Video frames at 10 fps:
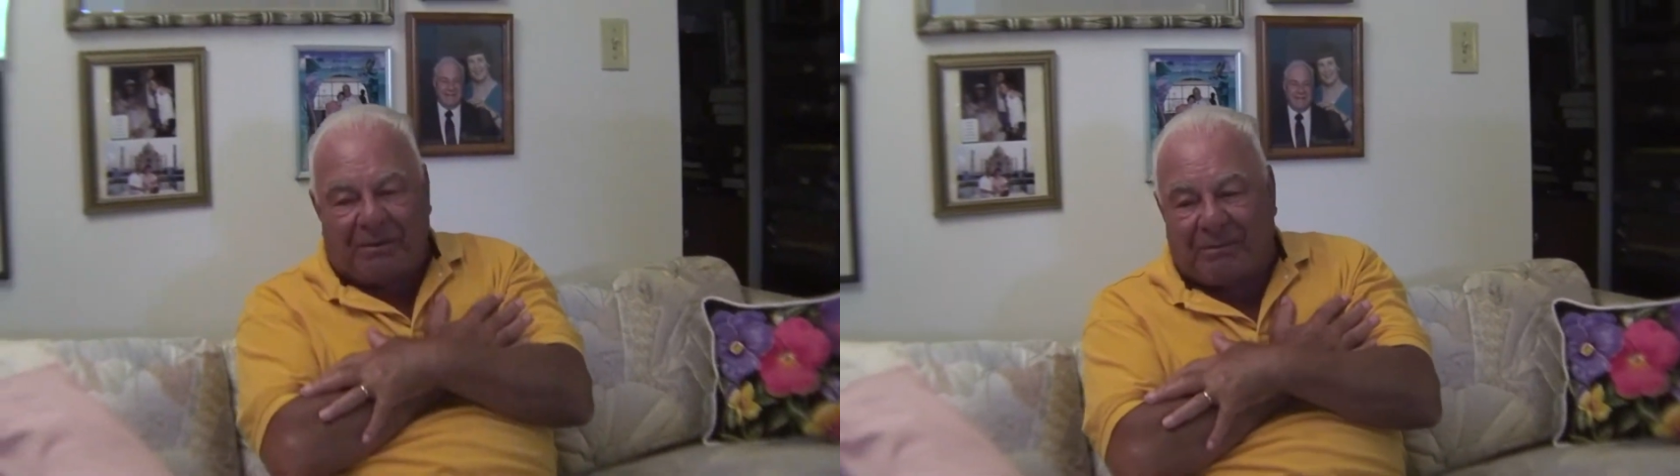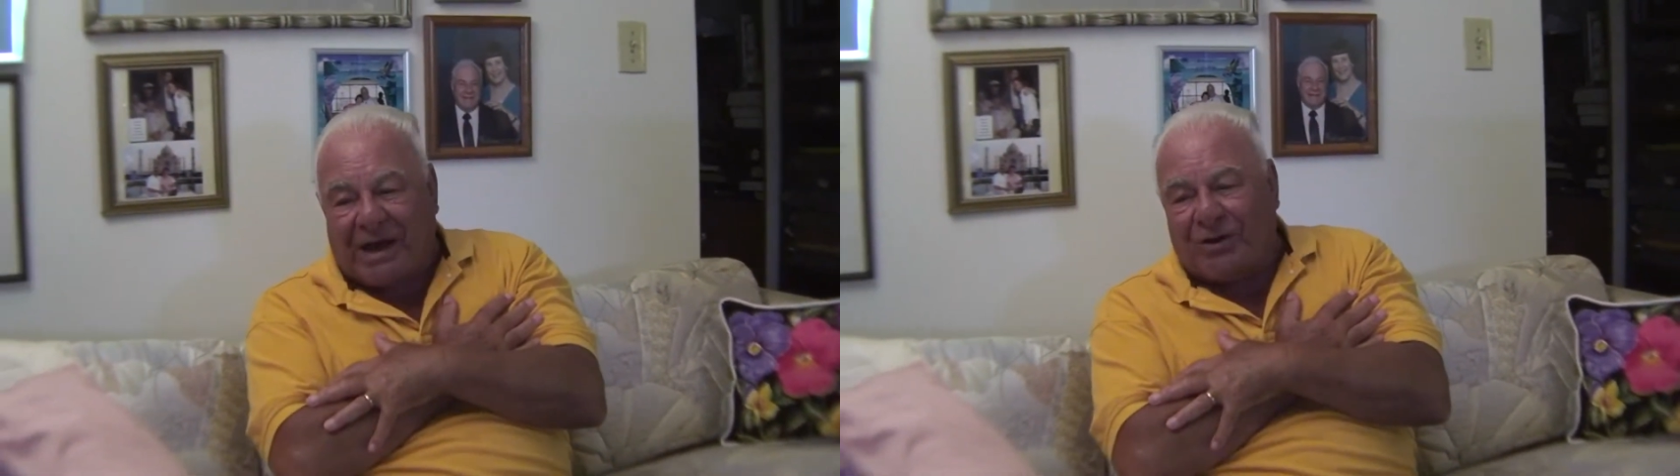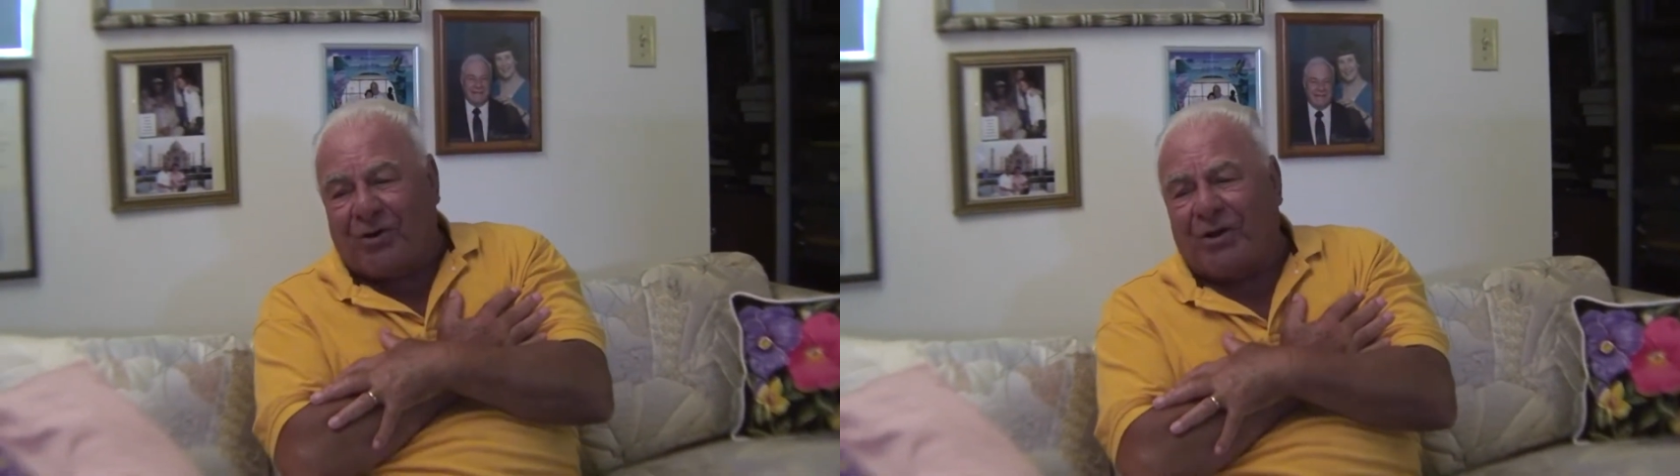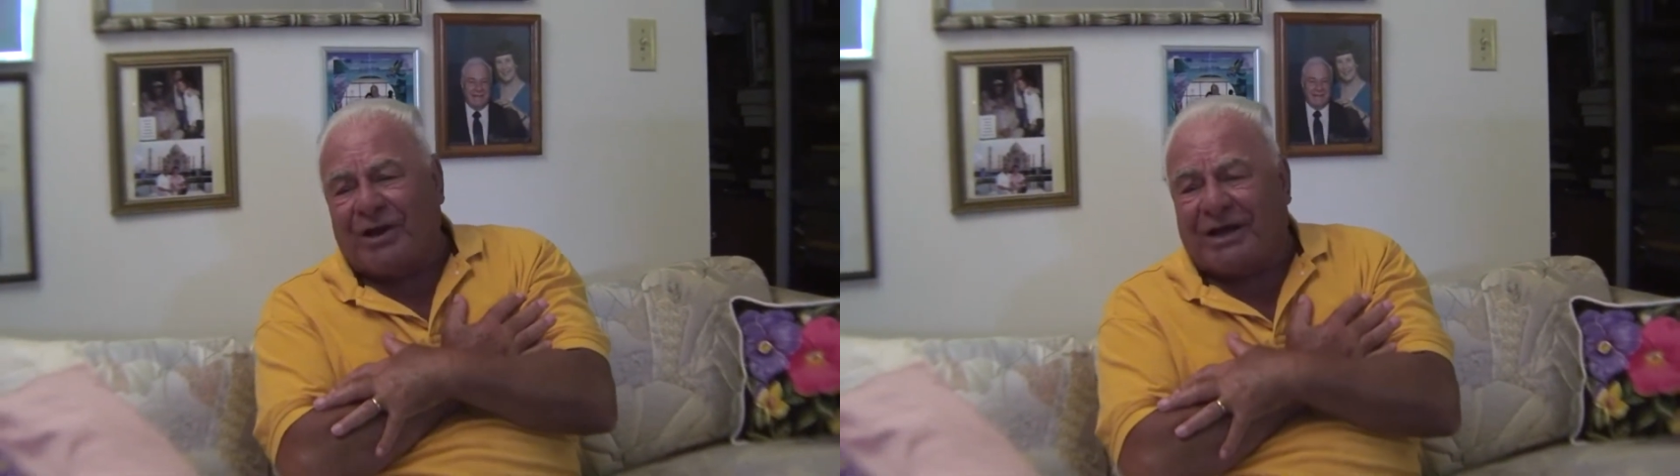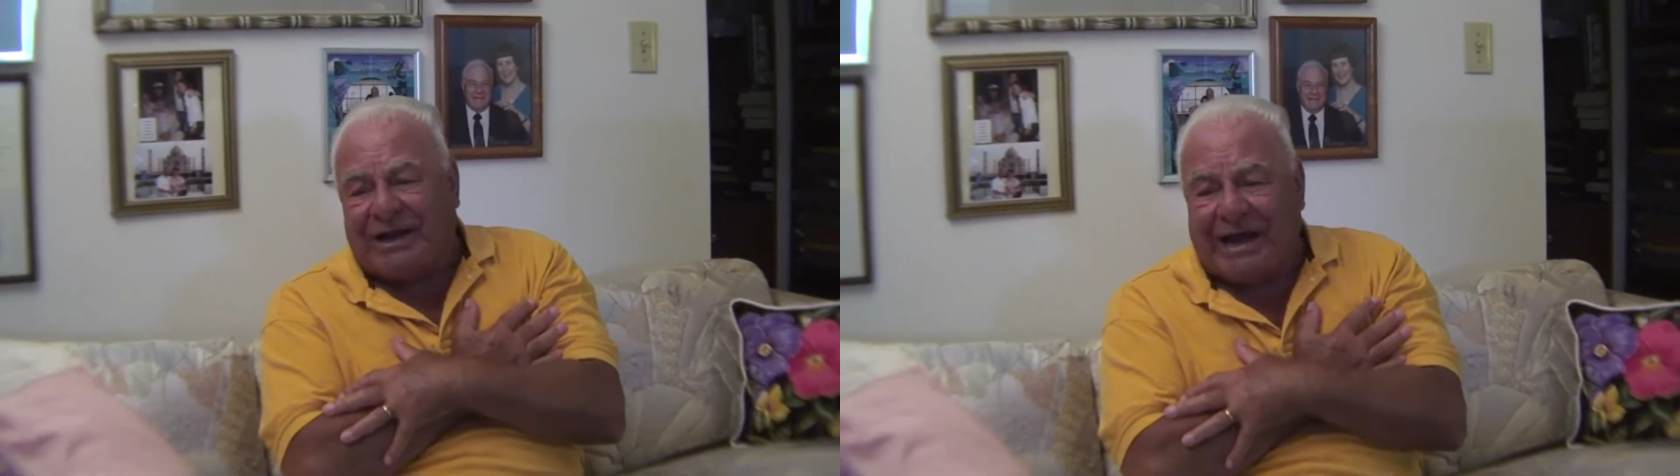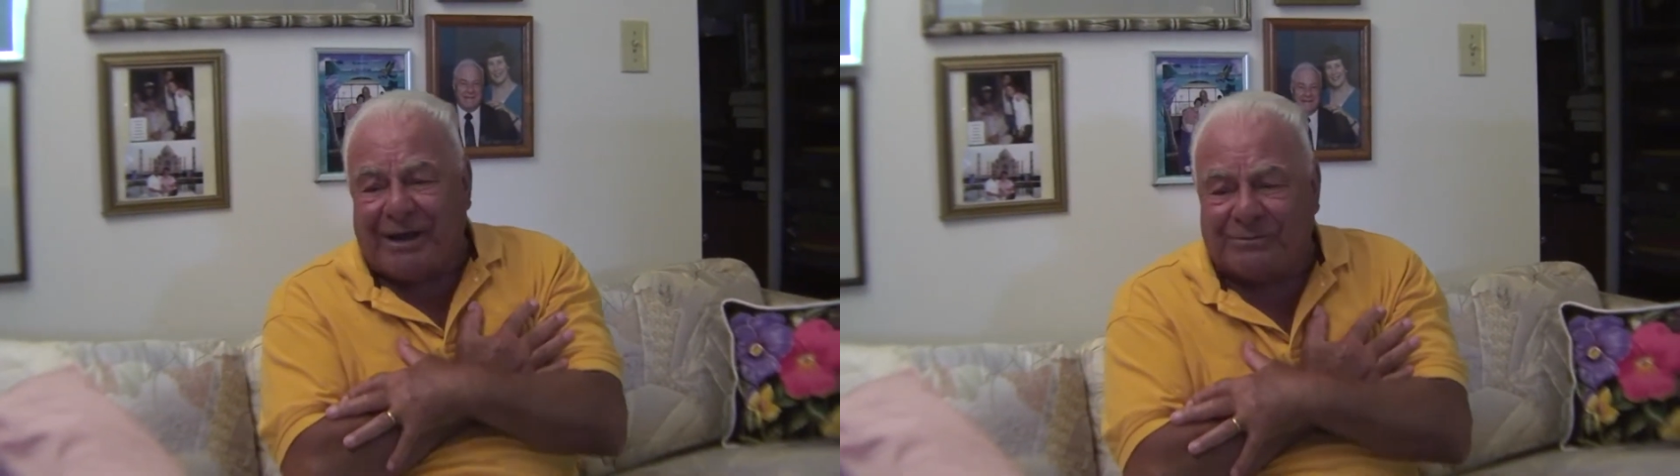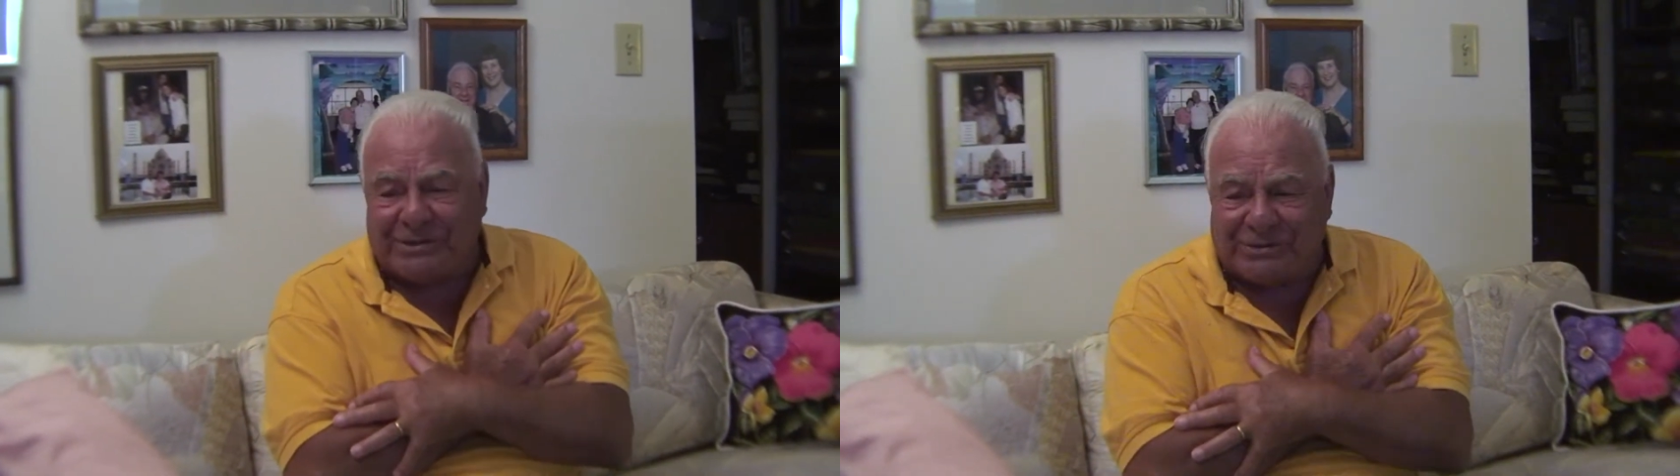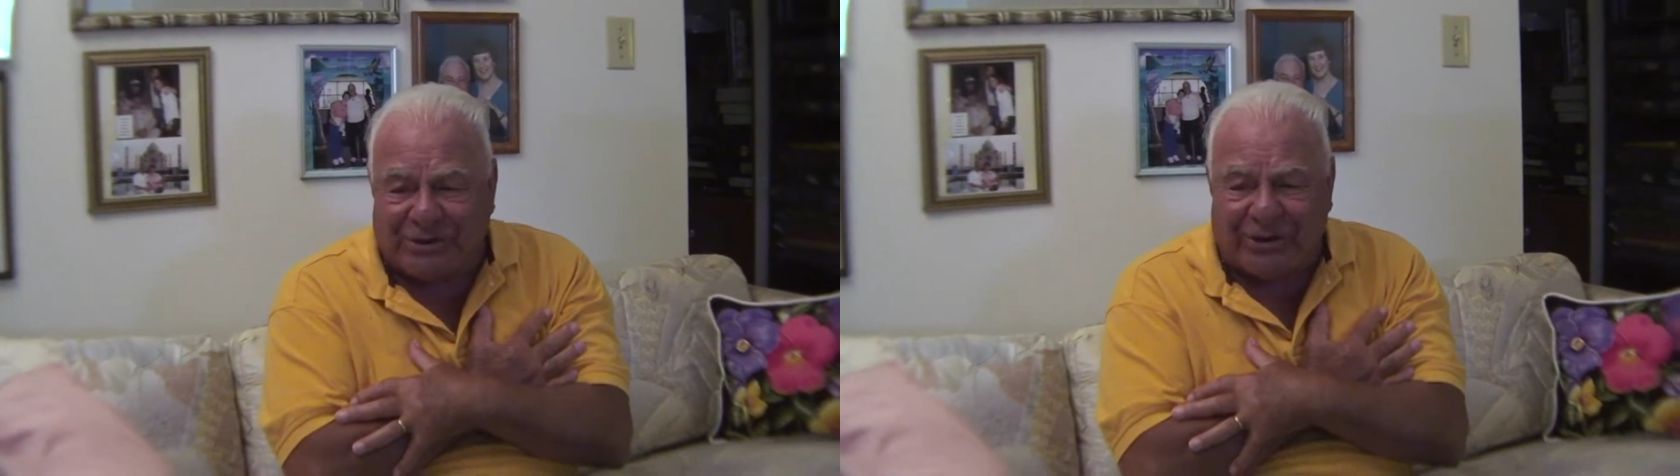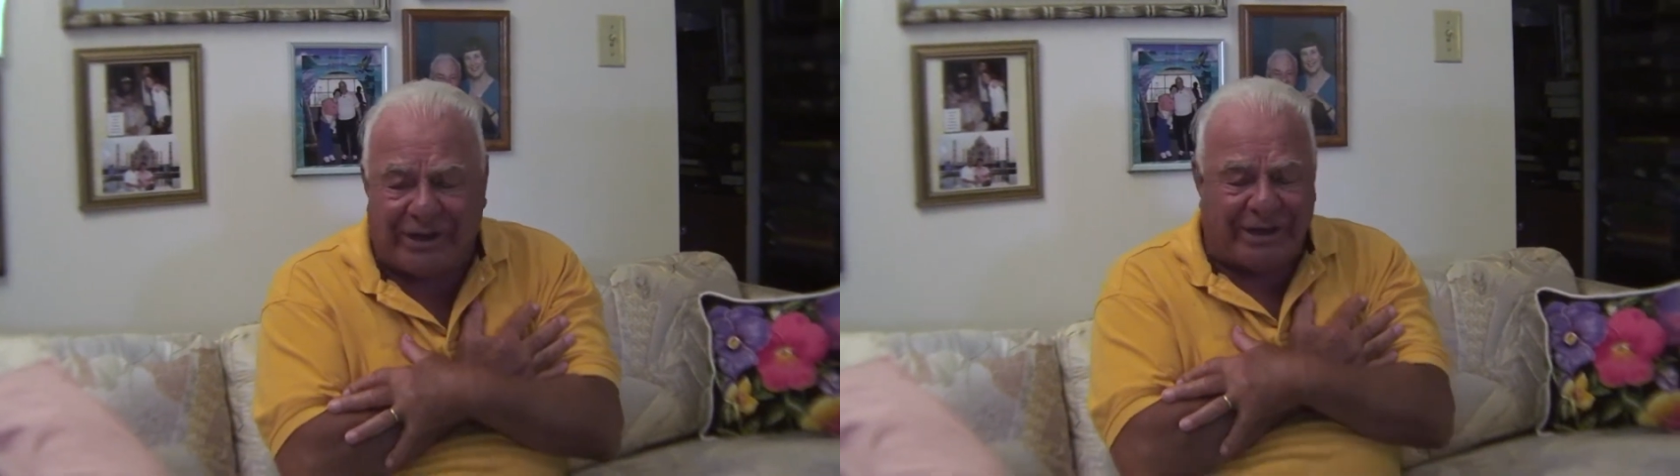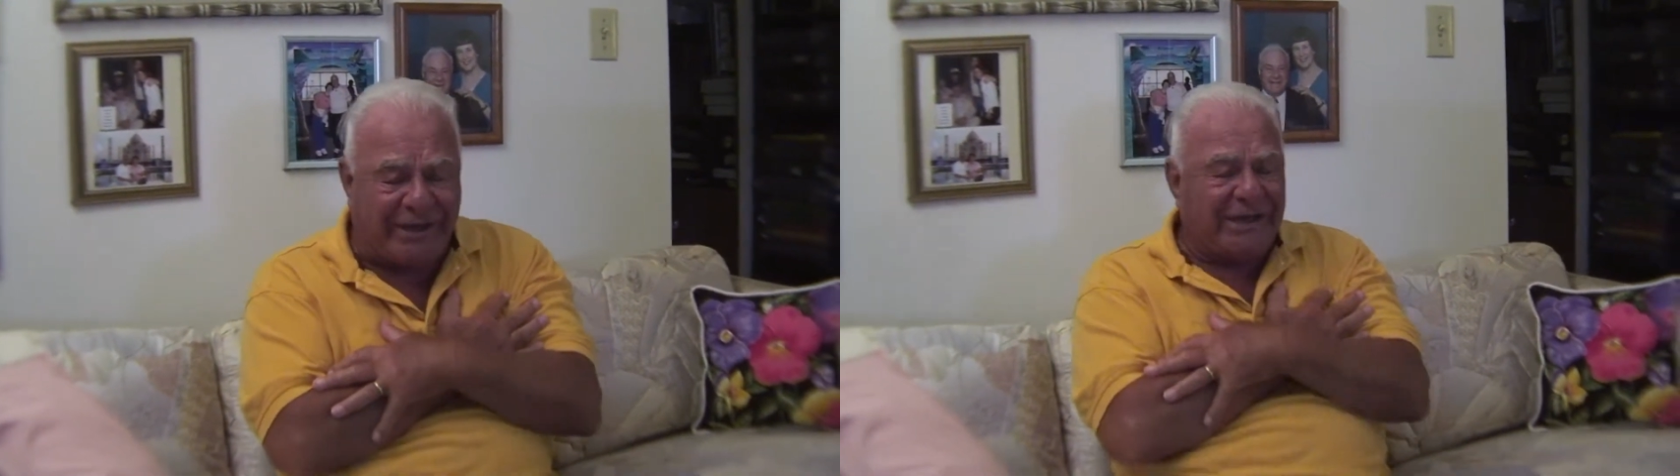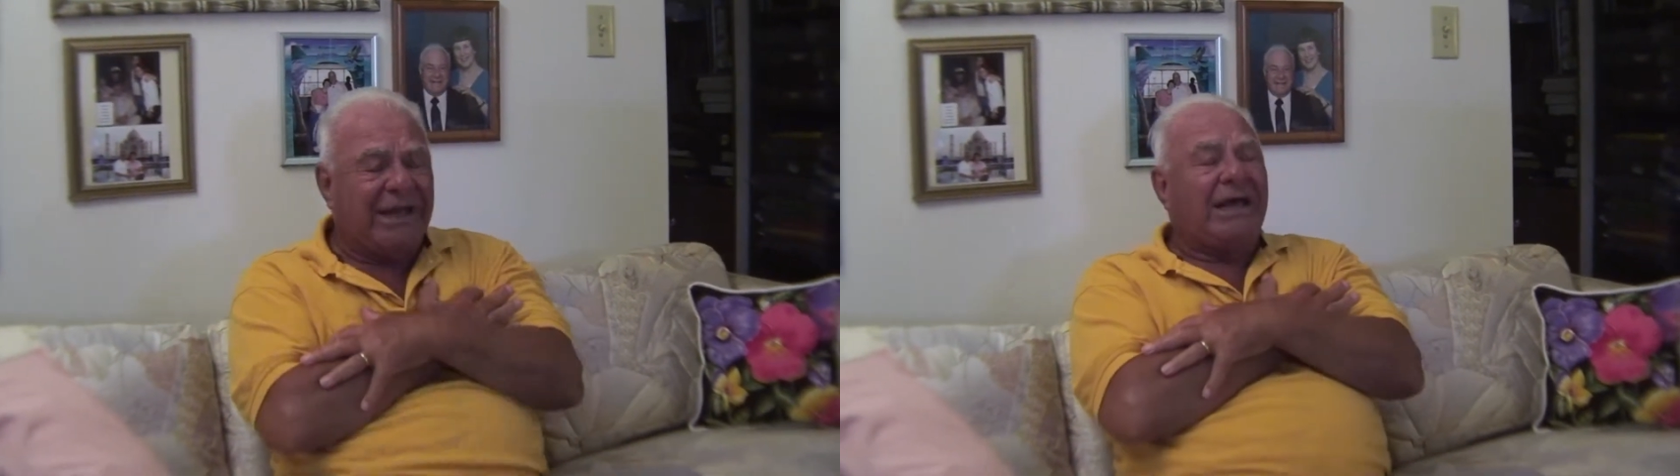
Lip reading: about all the clams he's going to eat.